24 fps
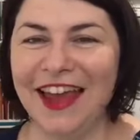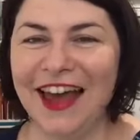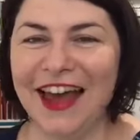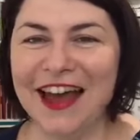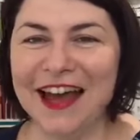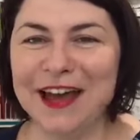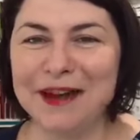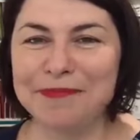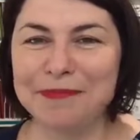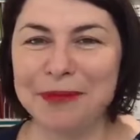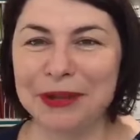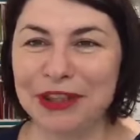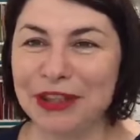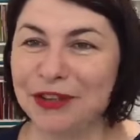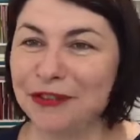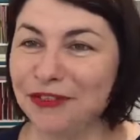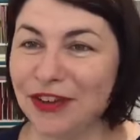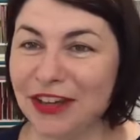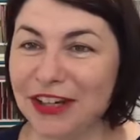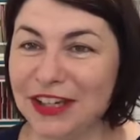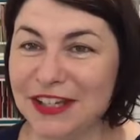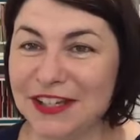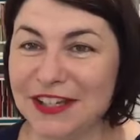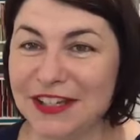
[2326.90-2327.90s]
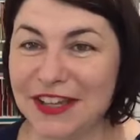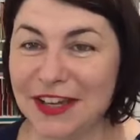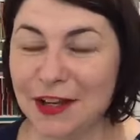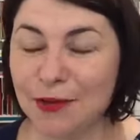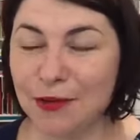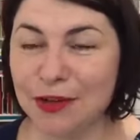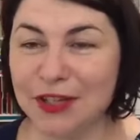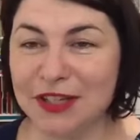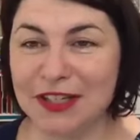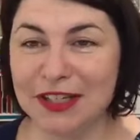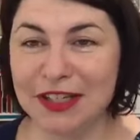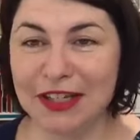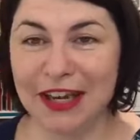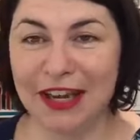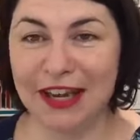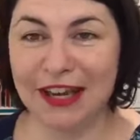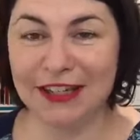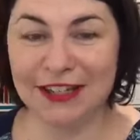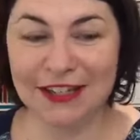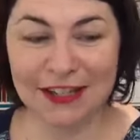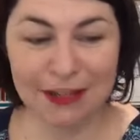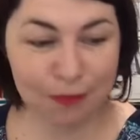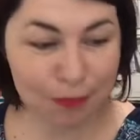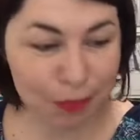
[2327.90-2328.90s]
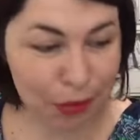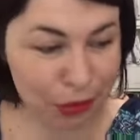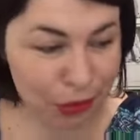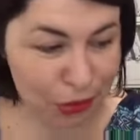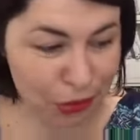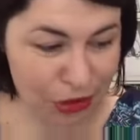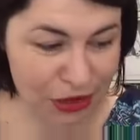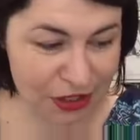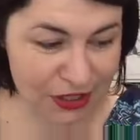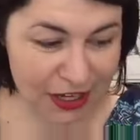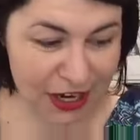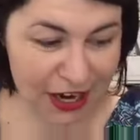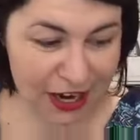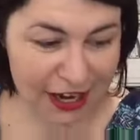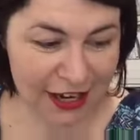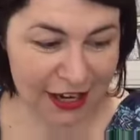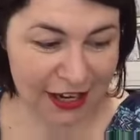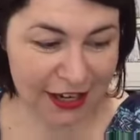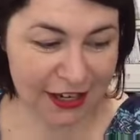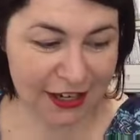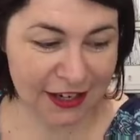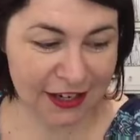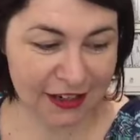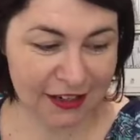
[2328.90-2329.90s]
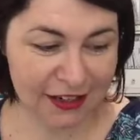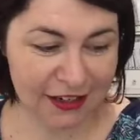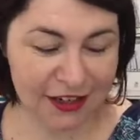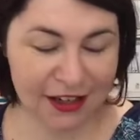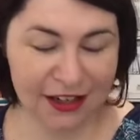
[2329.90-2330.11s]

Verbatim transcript: Um, but the funniest thing was Leanne didn't put a